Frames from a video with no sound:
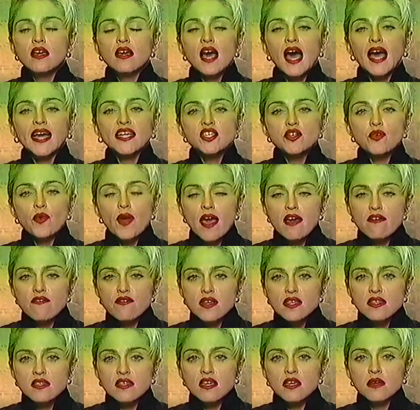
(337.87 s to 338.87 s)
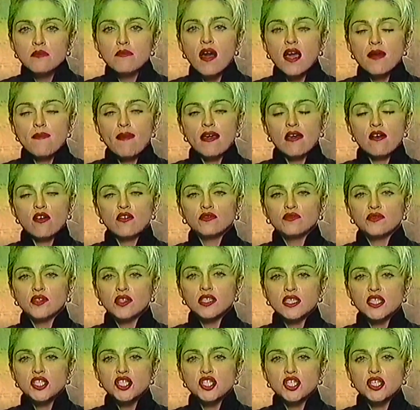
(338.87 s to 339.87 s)
I do everything by my own
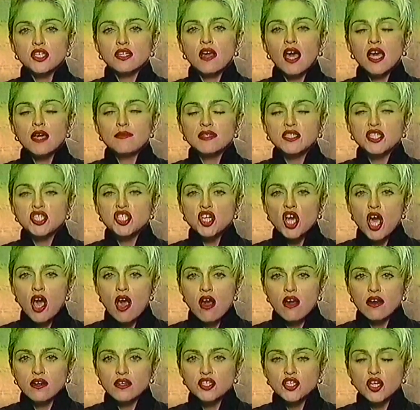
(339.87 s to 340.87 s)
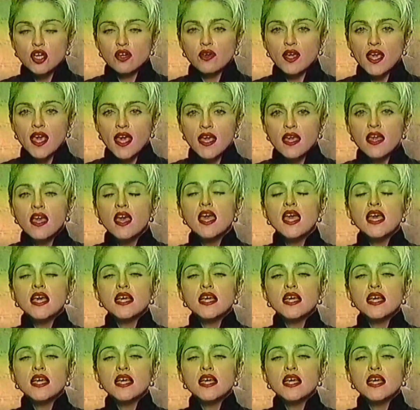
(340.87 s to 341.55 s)
volition. I'm in charge, okay?